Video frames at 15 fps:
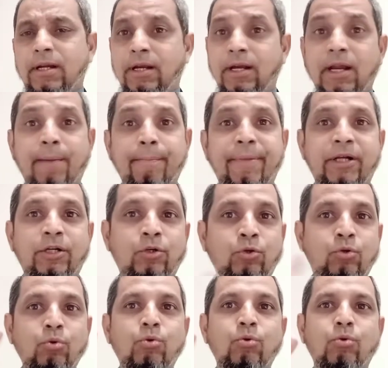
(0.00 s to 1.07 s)
Number
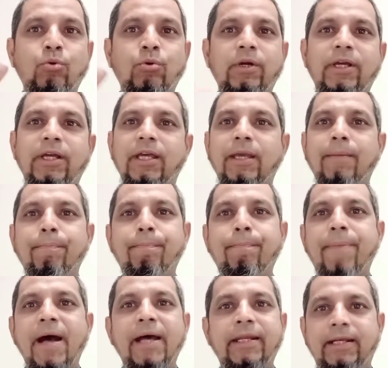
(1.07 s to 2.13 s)
two,
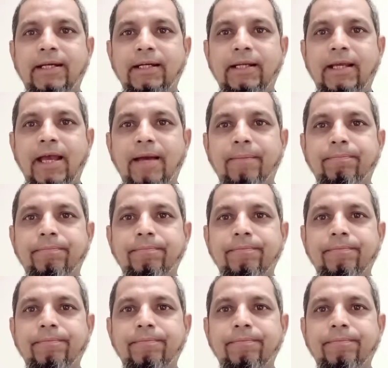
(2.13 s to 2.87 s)
empirical gap.